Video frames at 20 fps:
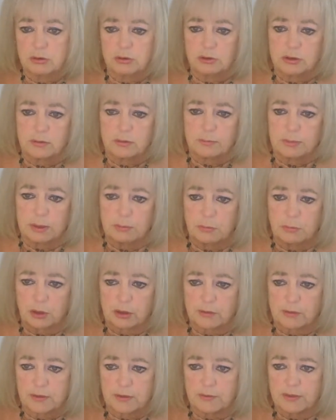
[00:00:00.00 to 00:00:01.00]
could have been
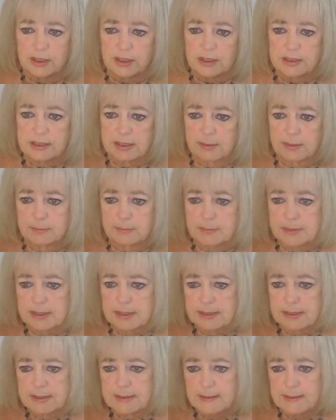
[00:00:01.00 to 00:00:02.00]
one of the
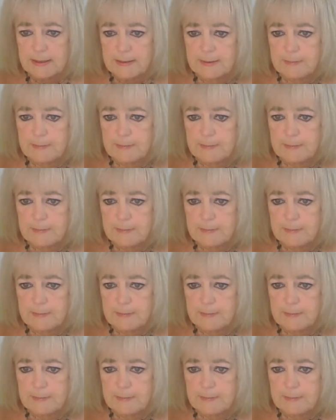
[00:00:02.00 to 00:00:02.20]
victims.